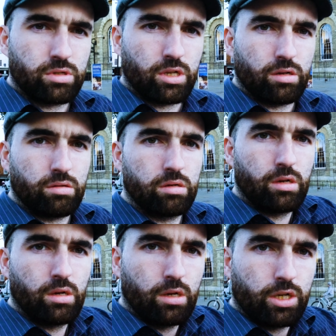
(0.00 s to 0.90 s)
So
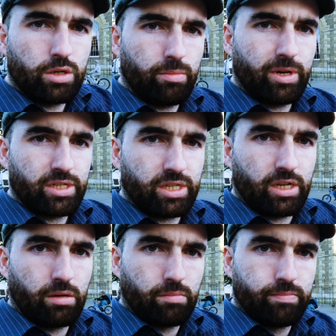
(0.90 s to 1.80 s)
you won't be able to
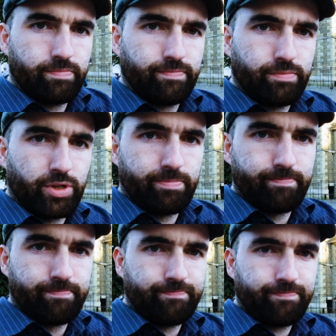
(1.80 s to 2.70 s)
see it, but
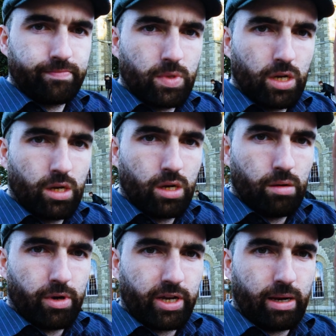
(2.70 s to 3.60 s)

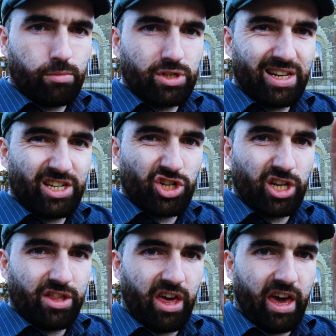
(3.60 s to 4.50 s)
my camera is
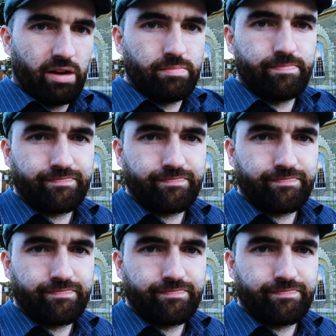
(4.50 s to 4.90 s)
literally there.